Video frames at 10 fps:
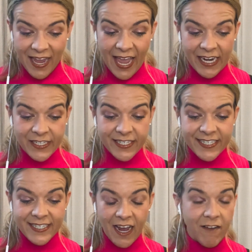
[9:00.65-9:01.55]
and
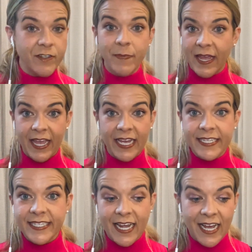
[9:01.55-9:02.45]
after being
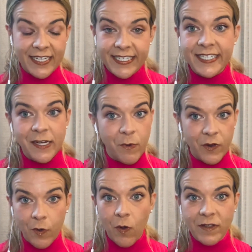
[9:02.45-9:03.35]
at uh, Disney
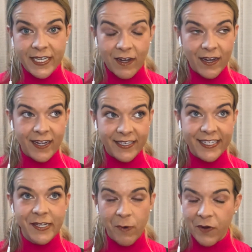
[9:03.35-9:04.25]
World all uh,
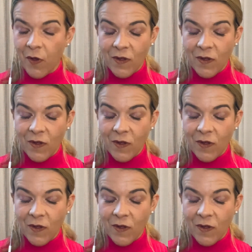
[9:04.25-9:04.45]
Disney World all